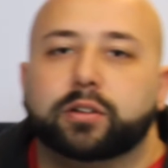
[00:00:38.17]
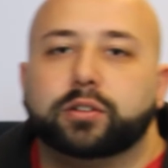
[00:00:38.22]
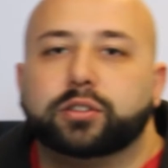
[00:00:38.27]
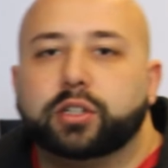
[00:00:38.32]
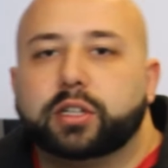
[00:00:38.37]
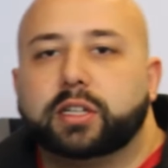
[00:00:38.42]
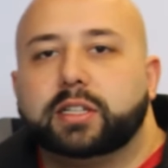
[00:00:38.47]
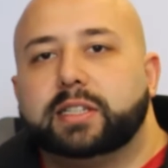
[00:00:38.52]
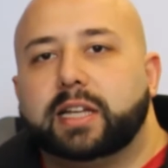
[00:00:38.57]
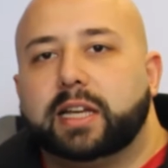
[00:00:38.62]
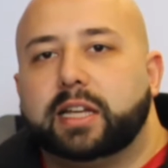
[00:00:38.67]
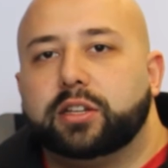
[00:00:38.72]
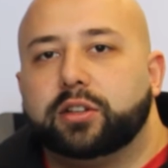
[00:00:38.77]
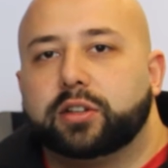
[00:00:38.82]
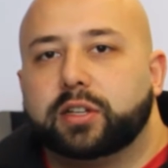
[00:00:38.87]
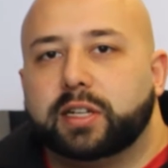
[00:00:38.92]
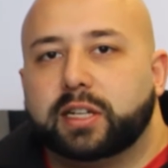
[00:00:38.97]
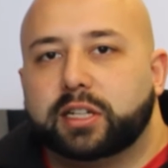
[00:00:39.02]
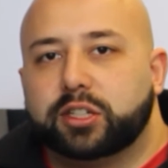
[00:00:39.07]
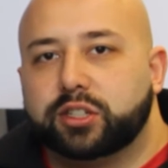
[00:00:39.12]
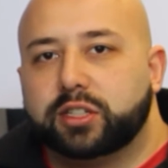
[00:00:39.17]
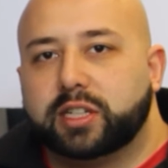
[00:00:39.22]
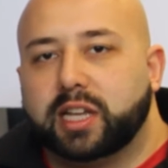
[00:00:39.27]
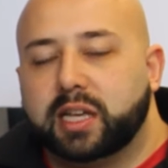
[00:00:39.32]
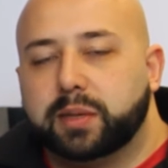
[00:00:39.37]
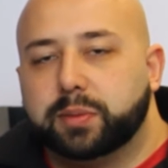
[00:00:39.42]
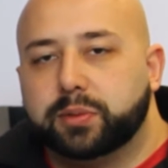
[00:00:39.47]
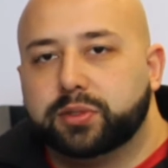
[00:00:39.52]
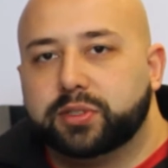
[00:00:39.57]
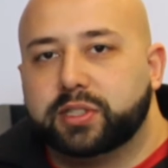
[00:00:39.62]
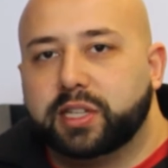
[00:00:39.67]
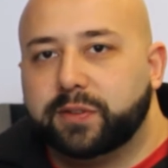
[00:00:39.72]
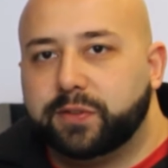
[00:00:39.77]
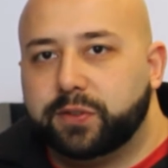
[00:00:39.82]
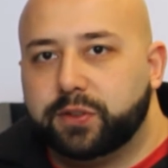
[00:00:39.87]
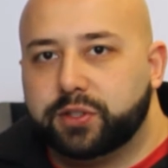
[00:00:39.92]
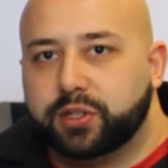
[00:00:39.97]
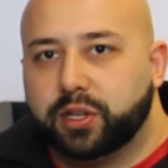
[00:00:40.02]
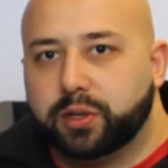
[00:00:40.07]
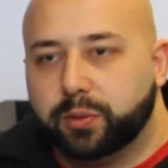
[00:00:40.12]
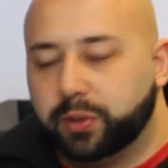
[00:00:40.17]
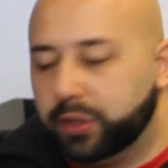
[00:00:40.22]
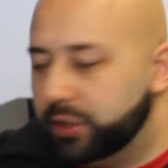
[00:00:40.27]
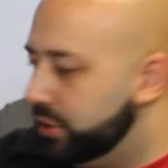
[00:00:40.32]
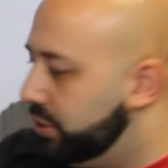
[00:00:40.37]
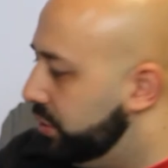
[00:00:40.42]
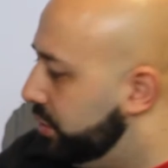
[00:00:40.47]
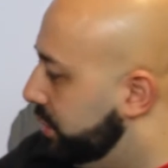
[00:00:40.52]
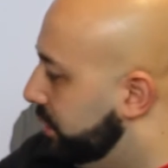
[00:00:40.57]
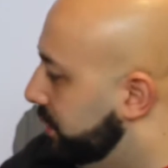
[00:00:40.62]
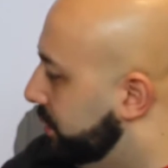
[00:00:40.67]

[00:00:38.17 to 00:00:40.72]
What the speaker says: also contain your connection cables if you so wish.